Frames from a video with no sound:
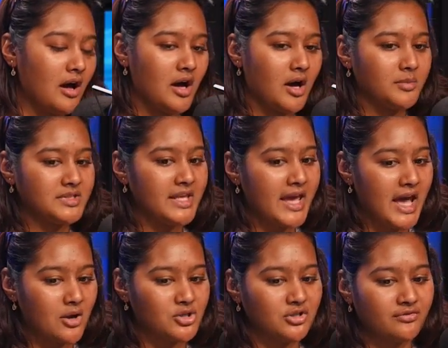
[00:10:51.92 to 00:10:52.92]
saying
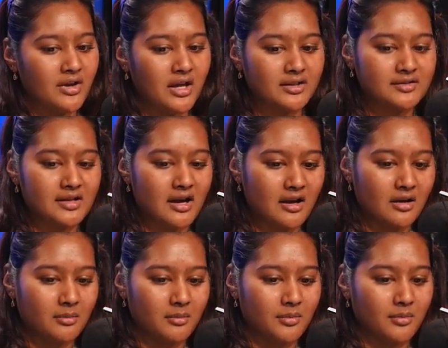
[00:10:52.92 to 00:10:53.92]
how she felt
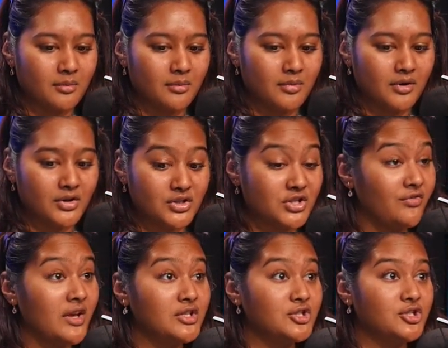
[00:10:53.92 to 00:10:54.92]

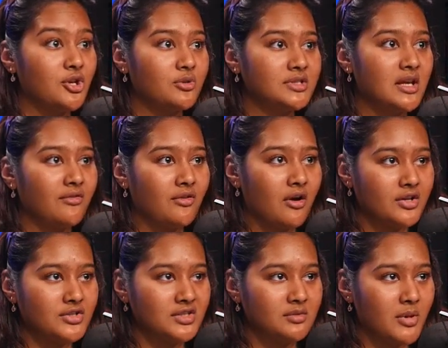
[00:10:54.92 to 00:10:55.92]
so
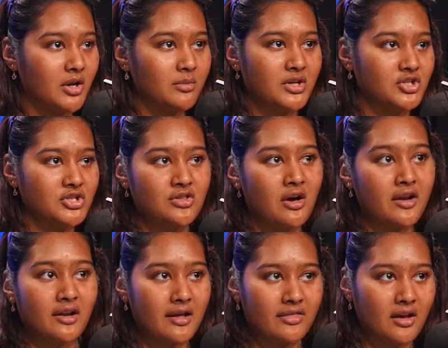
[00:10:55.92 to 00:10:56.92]
self-conscious about it because she thought
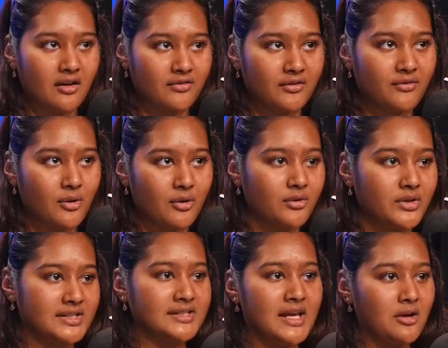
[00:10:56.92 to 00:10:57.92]
nothing of the photo. This
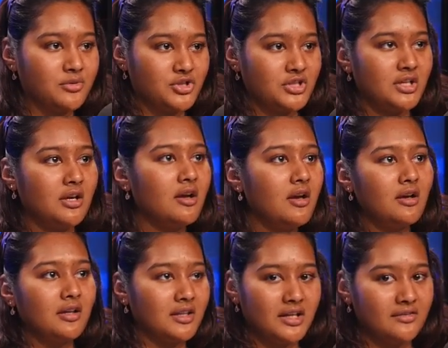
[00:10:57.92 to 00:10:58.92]
is how she
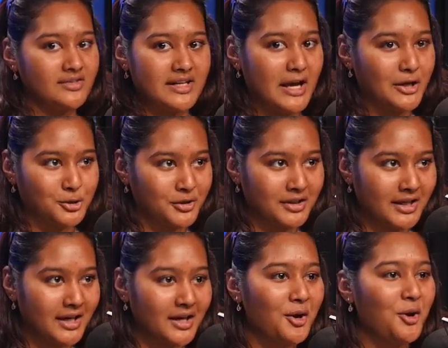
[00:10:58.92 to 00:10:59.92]
lives
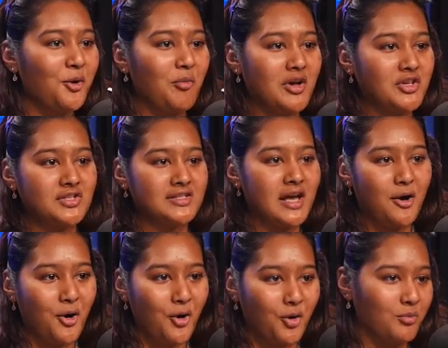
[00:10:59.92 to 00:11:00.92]
naturally when she's at home.